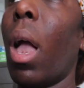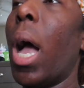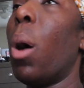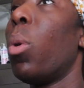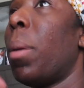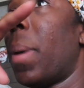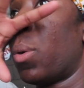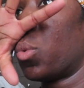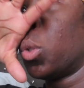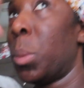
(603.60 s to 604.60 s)
I wanted
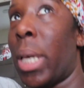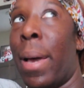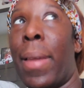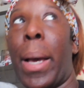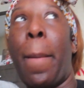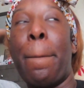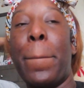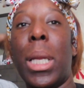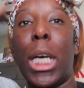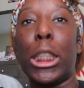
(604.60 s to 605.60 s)
my room to have like a
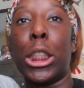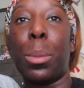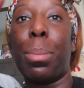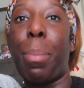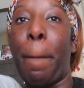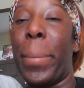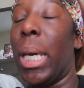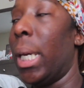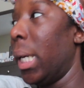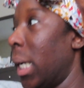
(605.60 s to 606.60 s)
blush
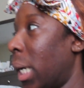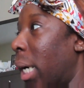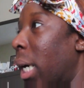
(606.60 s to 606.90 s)
pink,